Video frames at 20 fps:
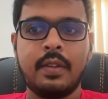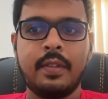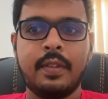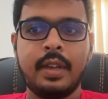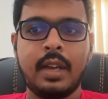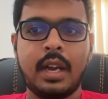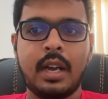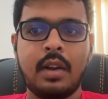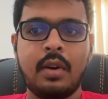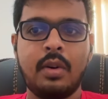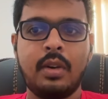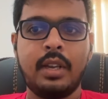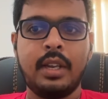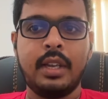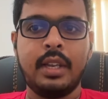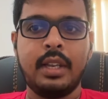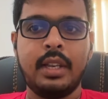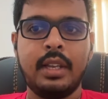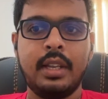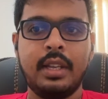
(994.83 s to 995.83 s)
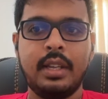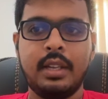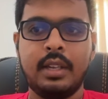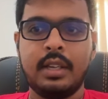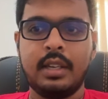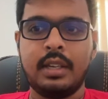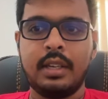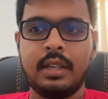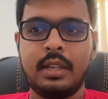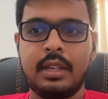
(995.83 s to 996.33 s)
we are getting
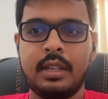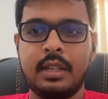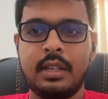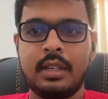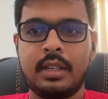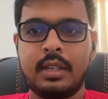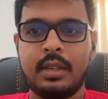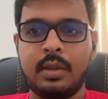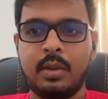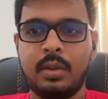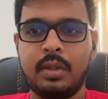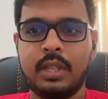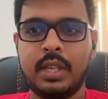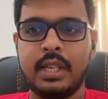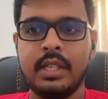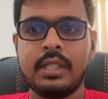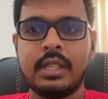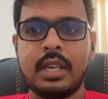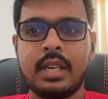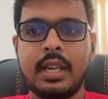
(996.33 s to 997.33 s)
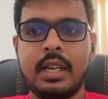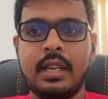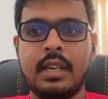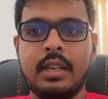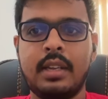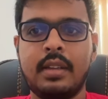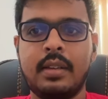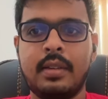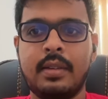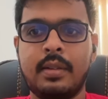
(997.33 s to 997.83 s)
two things, right?
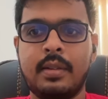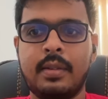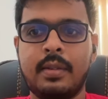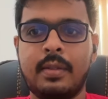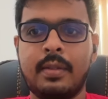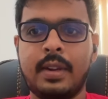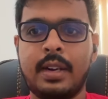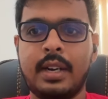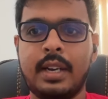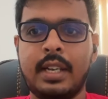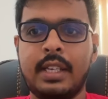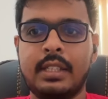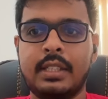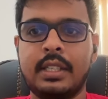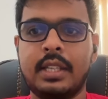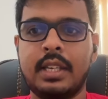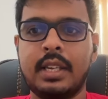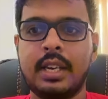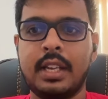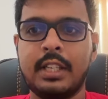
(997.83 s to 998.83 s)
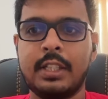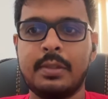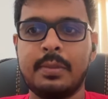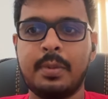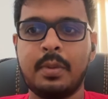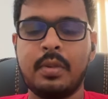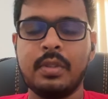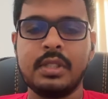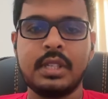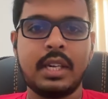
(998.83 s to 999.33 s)
One is the
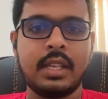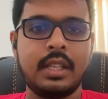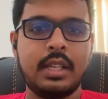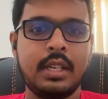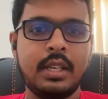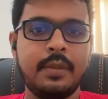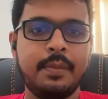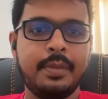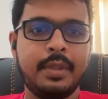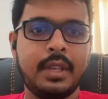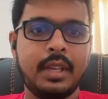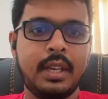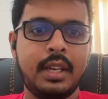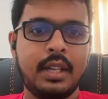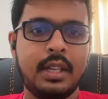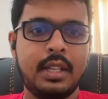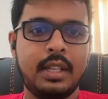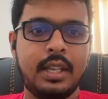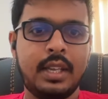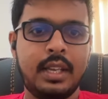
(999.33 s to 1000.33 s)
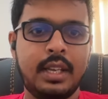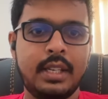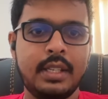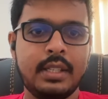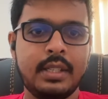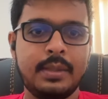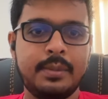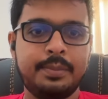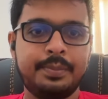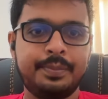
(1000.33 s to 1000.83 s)
response and the another thing is